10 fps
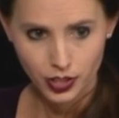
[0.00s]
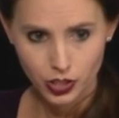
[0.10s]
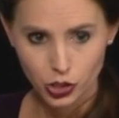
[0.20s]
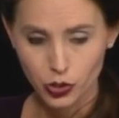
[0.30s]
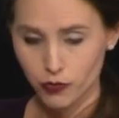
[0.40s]

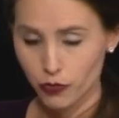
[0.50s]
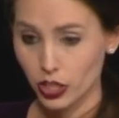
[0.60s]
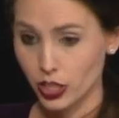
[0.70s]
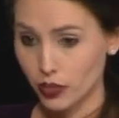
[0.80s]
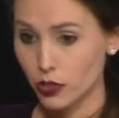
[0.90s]
You can
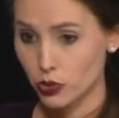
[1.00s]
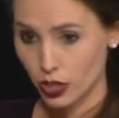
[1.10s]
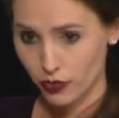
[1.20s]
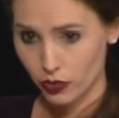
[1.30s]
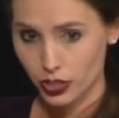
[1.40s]
forgive the
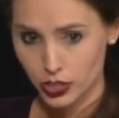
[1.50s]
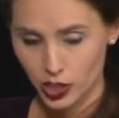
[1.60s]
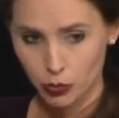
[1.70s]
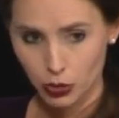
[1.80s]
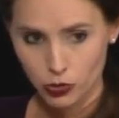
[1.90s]
driver that
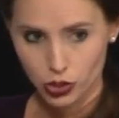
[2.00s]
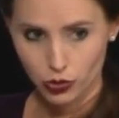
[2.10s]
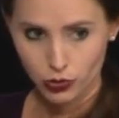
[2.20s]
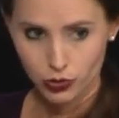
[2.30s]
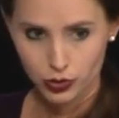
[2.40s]
T boned
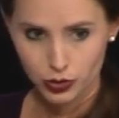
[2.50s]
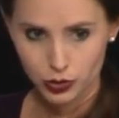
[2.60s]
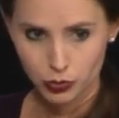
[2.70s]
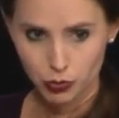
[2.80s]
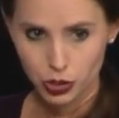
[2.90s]
you,
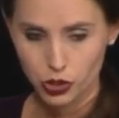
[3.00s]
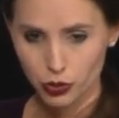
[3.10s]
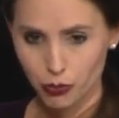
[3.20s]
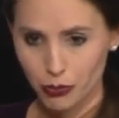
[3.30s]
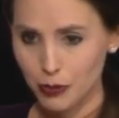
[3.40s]
but your
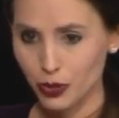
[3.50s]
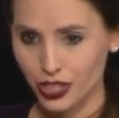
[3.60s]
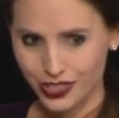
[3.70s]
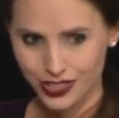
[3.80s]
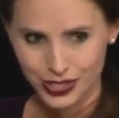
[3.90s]

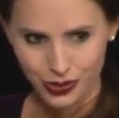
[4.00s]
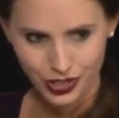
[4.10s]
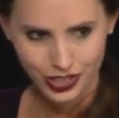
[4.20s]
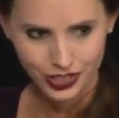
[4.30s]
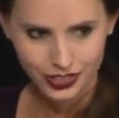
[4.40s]
memory is still
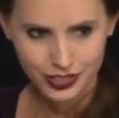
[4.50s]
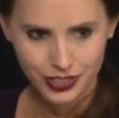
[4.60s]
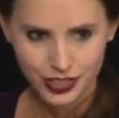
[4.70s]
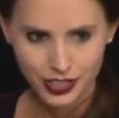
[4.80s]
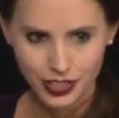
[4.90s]
there.
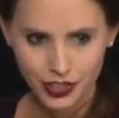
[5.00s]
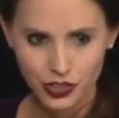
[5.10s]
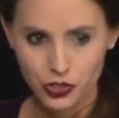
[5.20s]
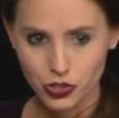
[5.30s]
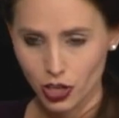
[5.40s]

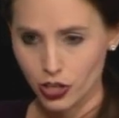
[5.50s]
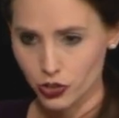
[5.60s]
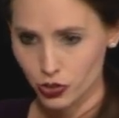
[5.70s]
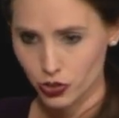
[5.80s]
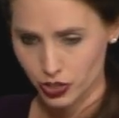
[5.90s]
The scars
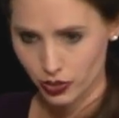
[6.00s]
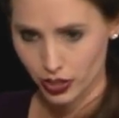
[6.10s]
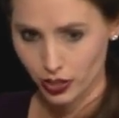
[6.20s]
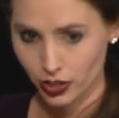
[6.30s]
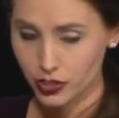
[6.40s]
are still
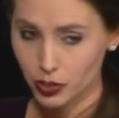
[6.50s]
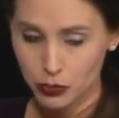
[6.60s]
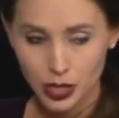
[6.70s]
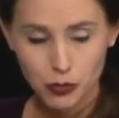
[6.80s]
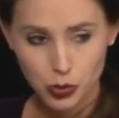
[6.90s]
there, and
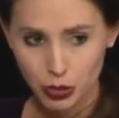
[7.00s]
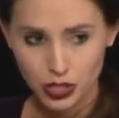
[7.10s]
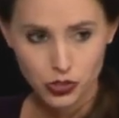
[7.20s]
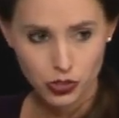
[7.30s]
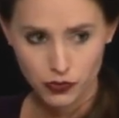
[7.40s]
sometimes the
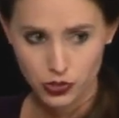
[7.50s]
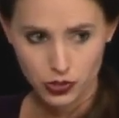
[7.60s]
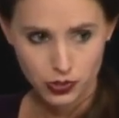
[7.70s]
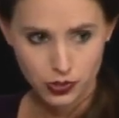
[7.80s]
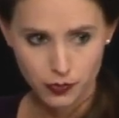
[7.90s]
pain
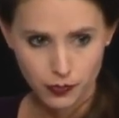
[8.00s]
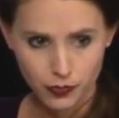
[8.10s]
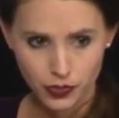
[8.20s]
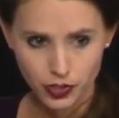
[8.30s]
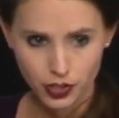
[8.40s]
surfaces.
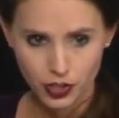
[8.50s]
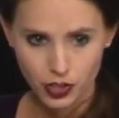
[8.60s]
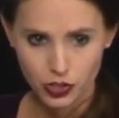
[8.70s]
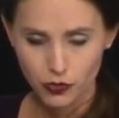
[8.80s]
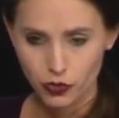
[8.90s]

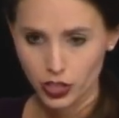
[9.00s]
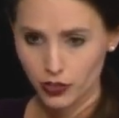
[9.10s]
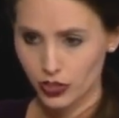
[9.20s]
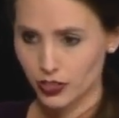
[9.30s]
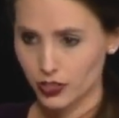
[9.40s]
So,
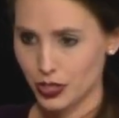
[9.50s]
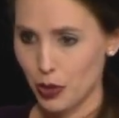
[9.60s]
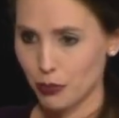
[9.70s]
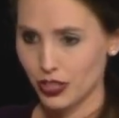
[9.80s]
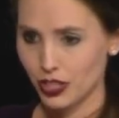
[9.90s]
forgiving does
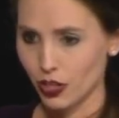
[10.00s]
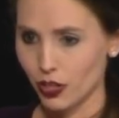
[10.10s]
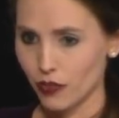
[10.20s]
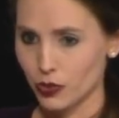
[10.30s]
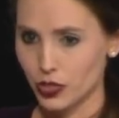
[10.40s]
not mean that all
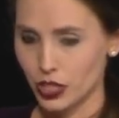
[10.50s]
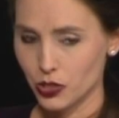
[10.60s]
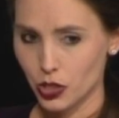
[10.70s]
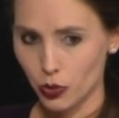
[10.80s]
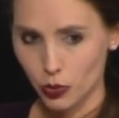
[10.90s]
of those things
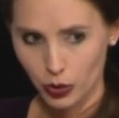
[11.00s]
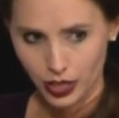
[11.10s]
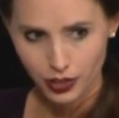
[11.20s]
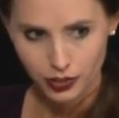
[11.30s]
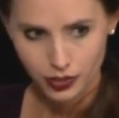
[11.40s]
go
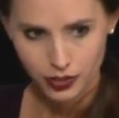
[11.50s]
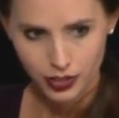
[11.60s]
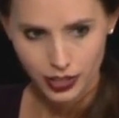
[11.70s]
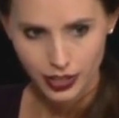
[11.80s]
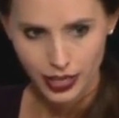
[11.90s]
away
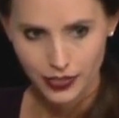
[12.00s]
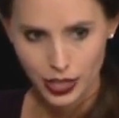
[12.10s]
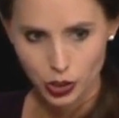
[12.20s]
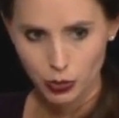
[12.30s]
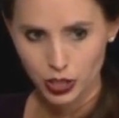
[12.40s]
uh, and
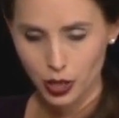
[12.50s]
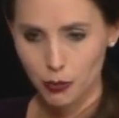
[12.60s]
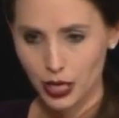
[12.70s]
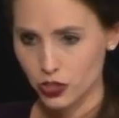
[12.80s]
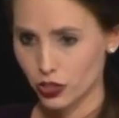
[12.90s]
that you become
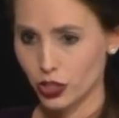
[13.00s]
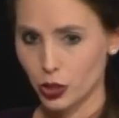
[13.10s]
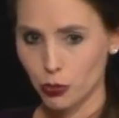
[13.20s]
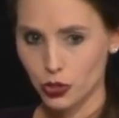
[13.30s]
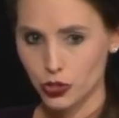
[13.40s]
magically
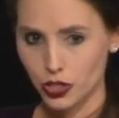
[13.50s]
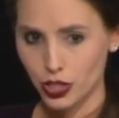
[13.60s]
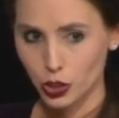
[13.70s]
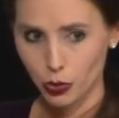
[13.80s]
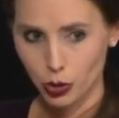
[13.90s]
the person
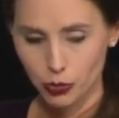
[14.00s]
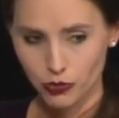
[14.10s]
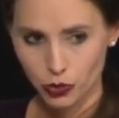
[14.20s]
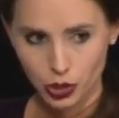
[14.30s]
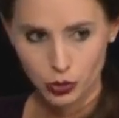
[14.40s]
that you were
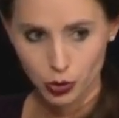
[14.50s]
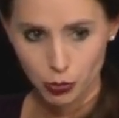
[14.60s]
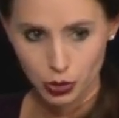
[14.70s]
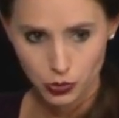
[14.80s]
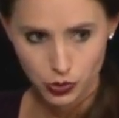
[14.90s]
before you were
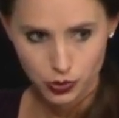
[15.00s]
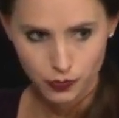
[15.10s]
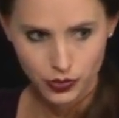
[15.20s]
abused.